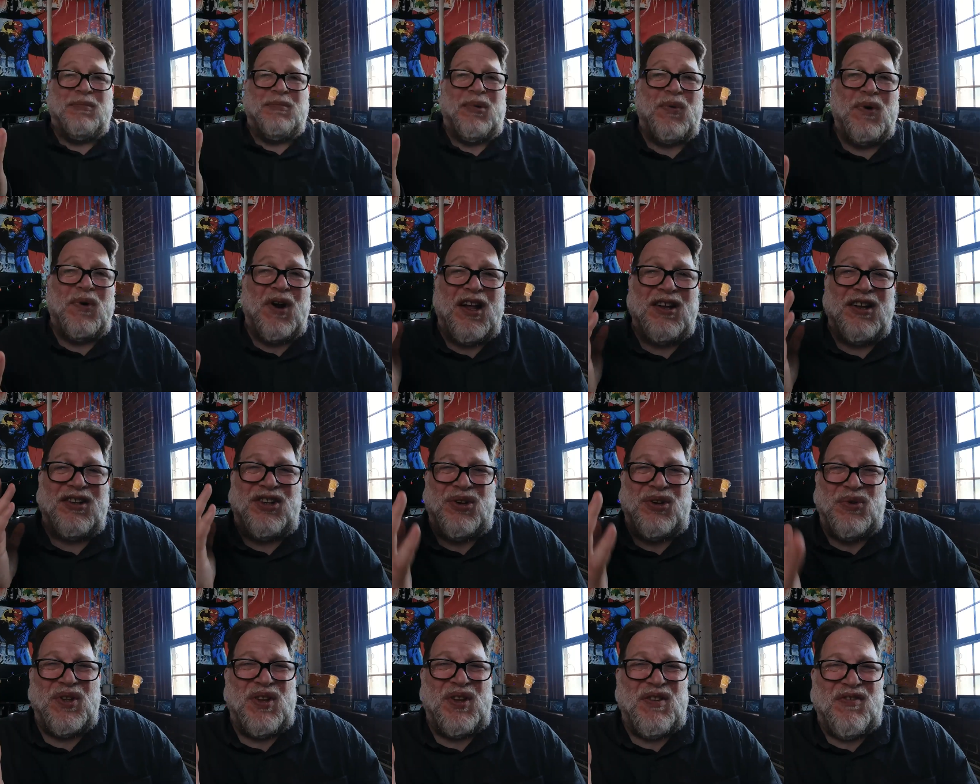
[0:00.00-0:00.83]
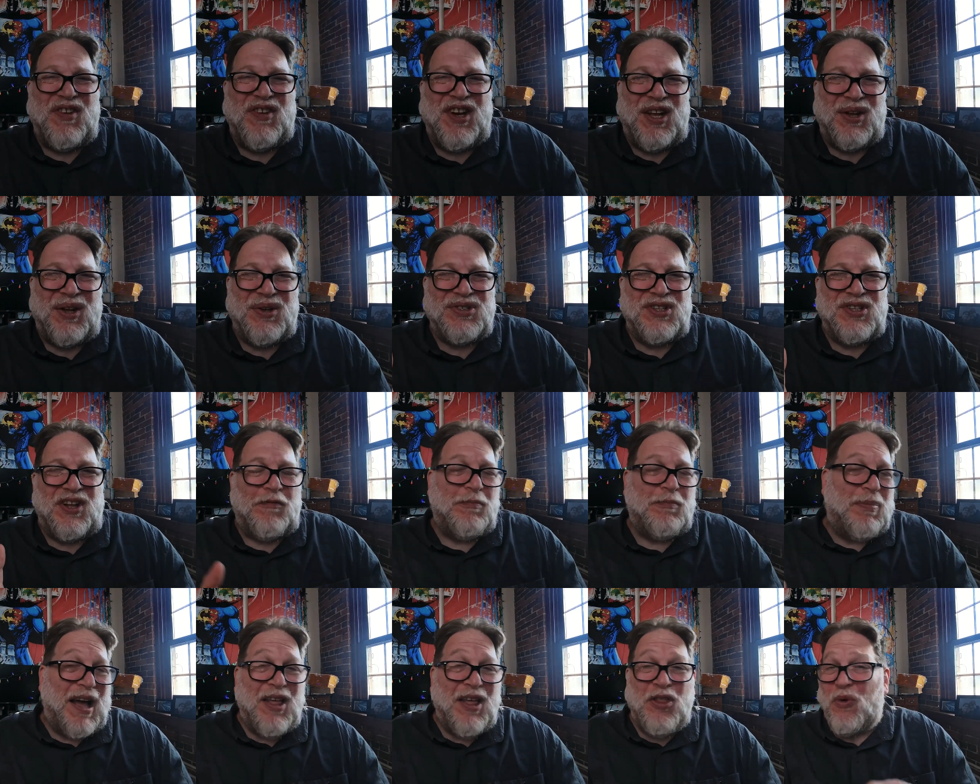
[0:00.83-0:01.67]
but we're not doing the video
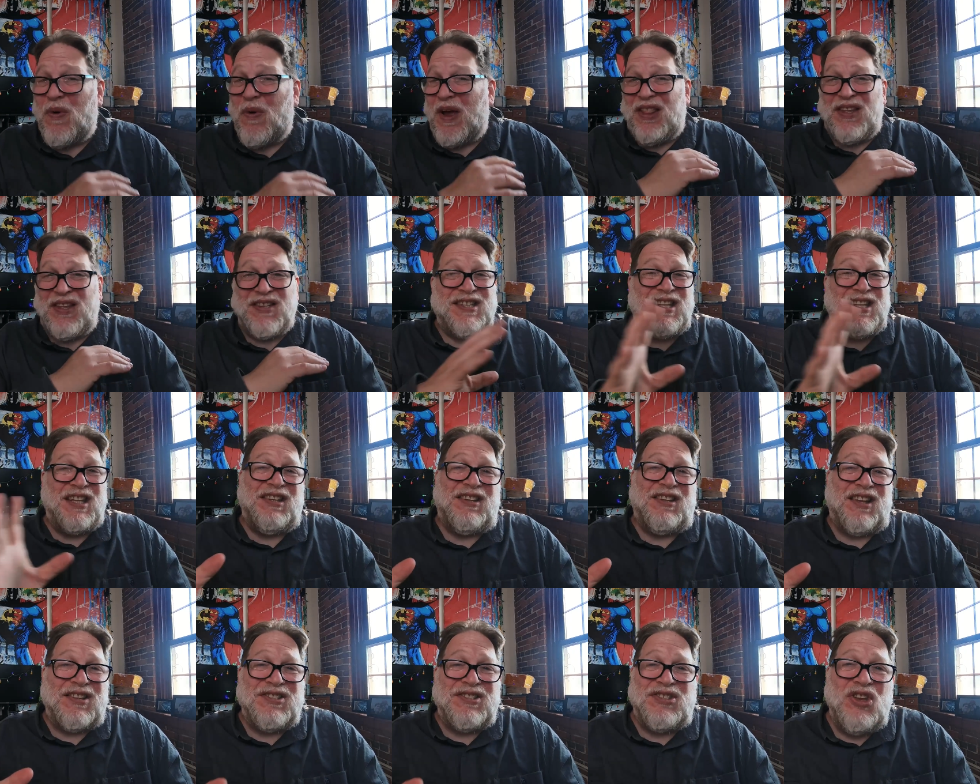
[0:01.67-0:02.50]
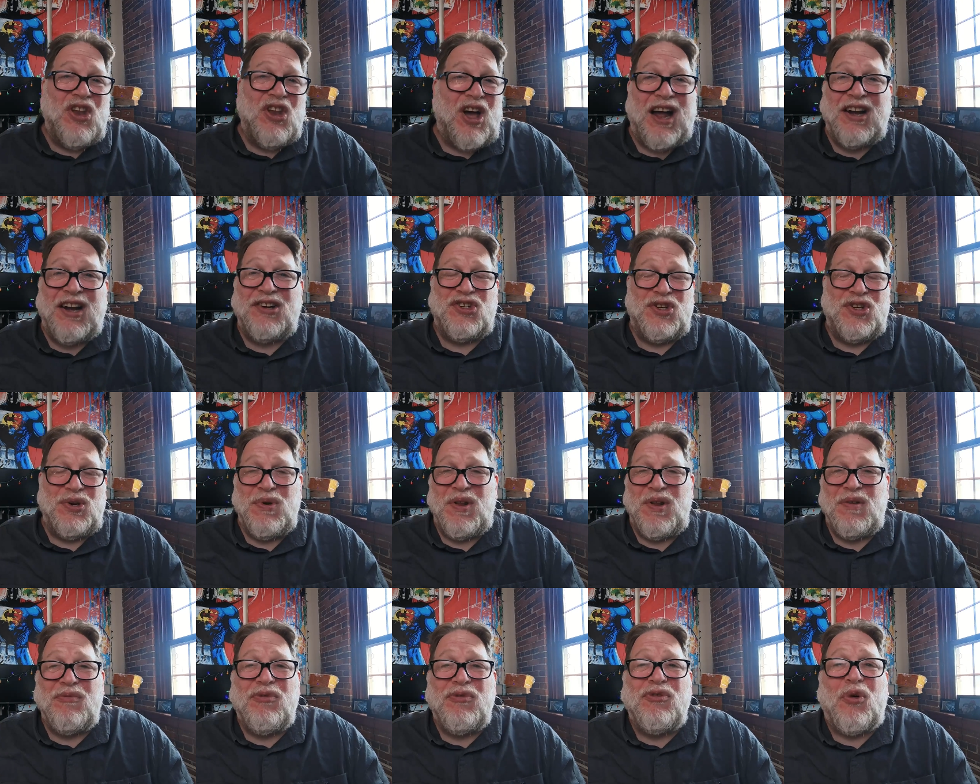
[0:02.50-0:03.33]
stuff. By the way, this thing does not
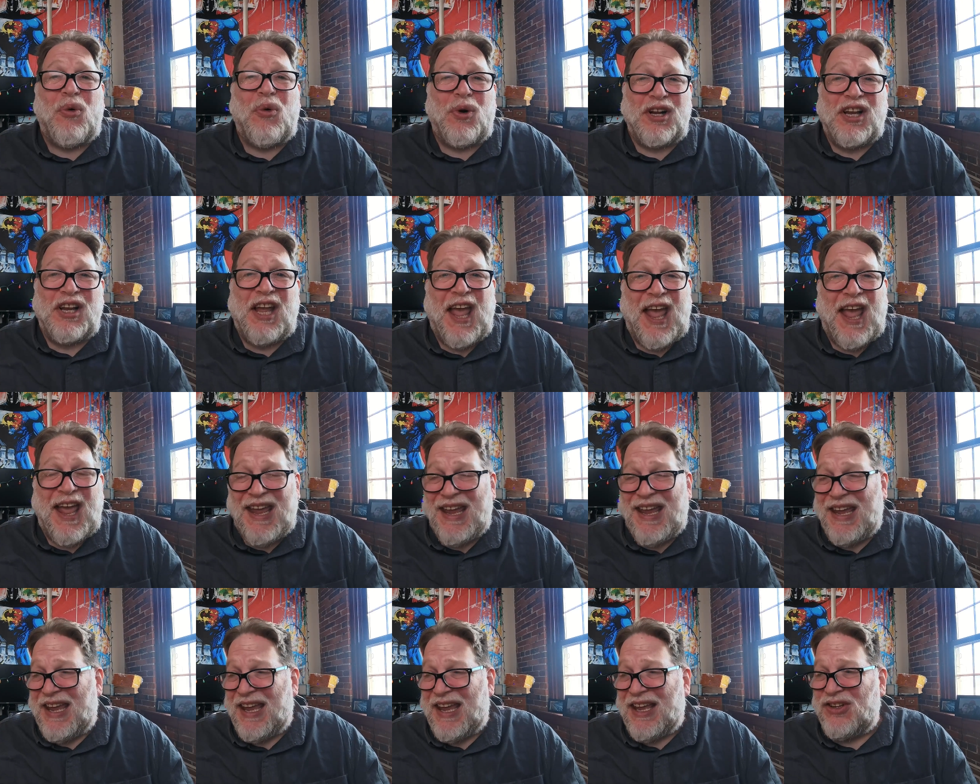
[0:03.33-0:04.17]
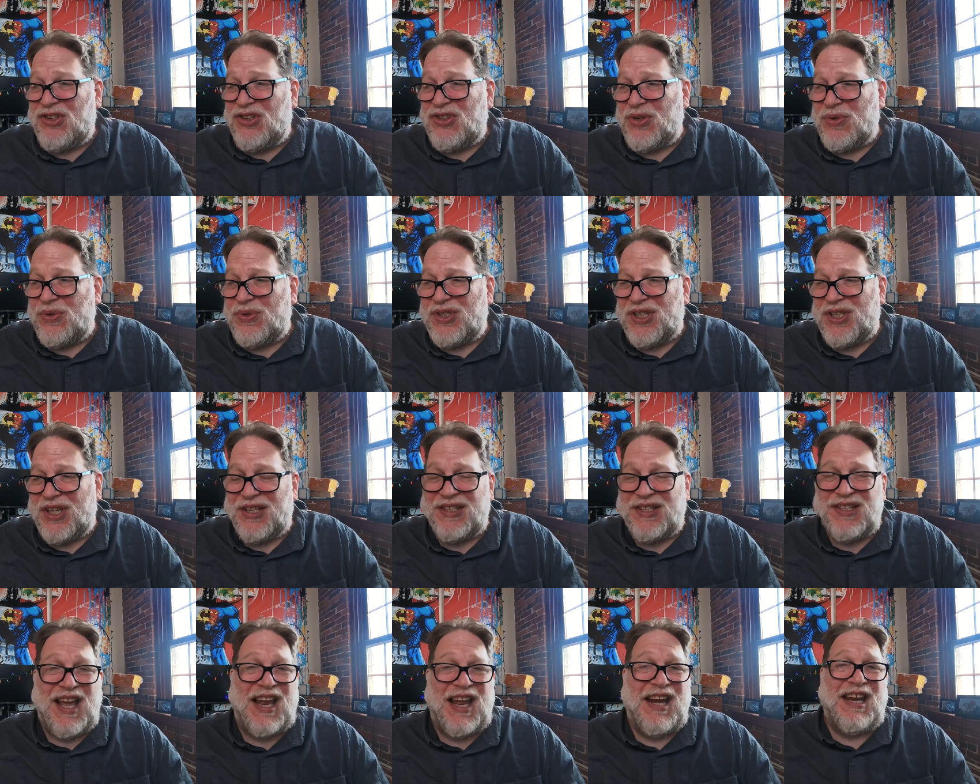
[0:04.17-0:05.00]
shoot in 4K. It shoots
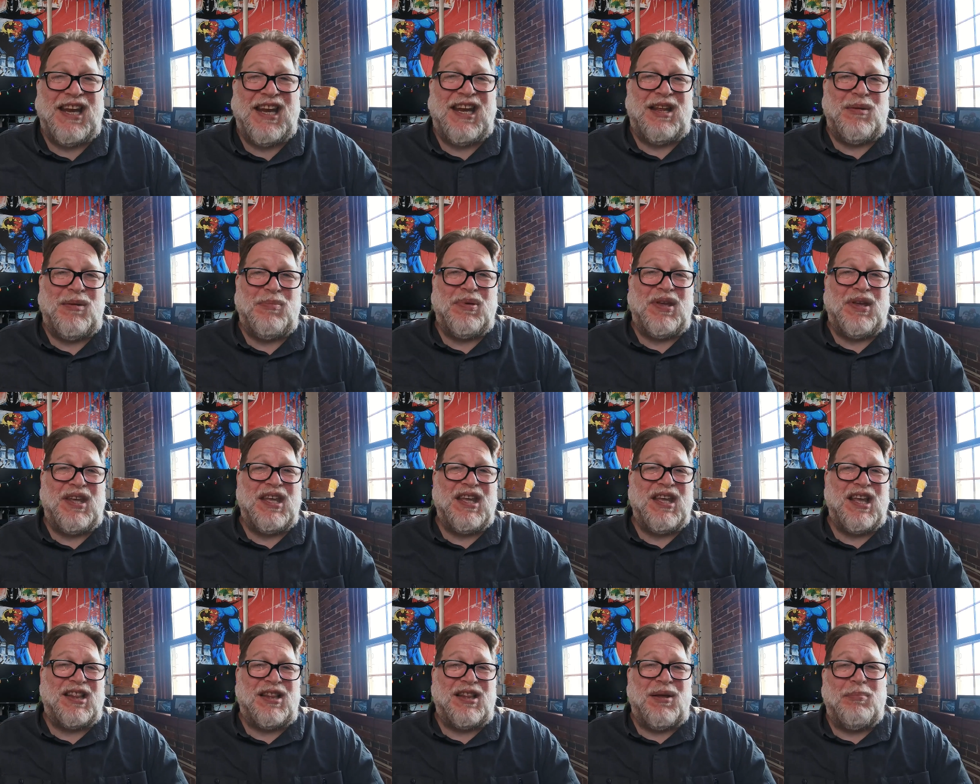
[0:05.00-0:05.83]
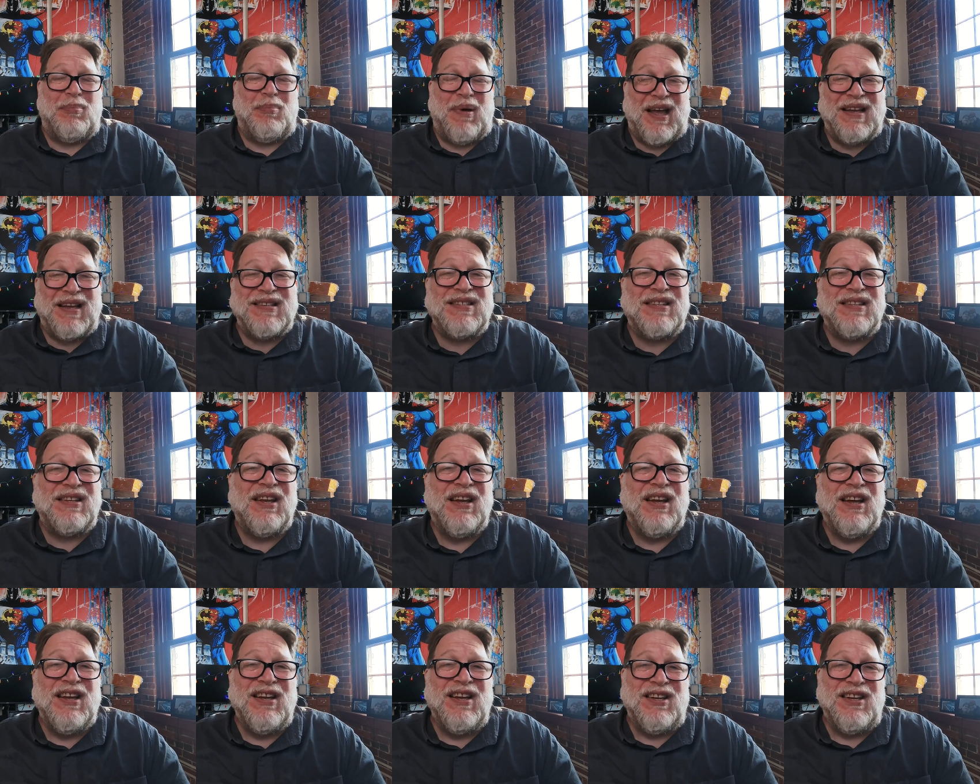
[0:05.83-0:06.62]
in 1080p at the best.